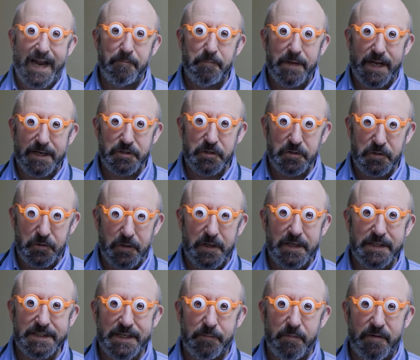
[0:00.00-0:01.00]
I'm Dr.
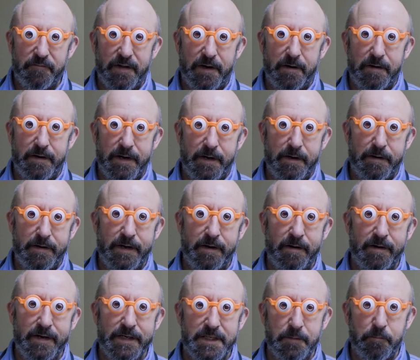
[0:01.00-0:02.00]
Lewis. I'm a veterinarian
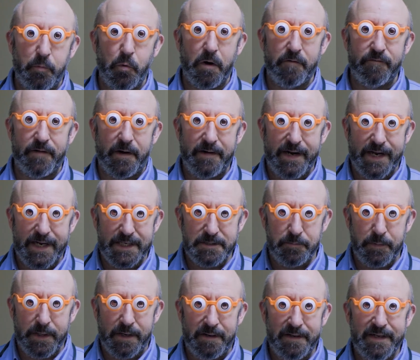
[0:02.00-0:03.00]
here at the Poor Veterinary
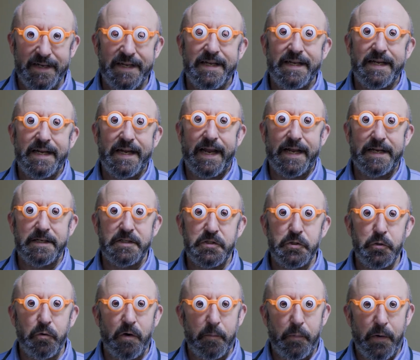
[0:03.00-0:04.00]
Hospital, and
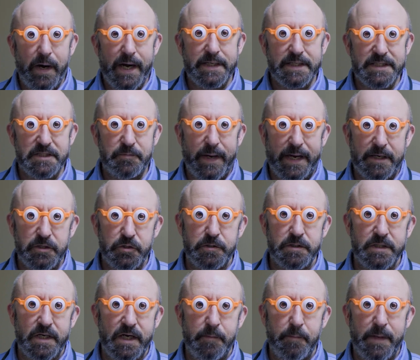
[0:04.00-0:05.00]
Sue, our practice manager,
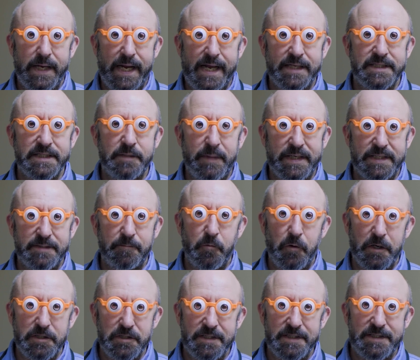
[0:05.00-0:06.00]
is going to be asking me some
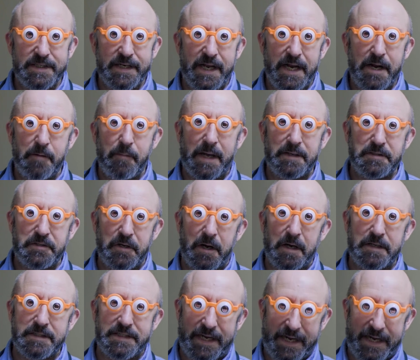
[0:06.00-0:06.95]
questions today about dogs'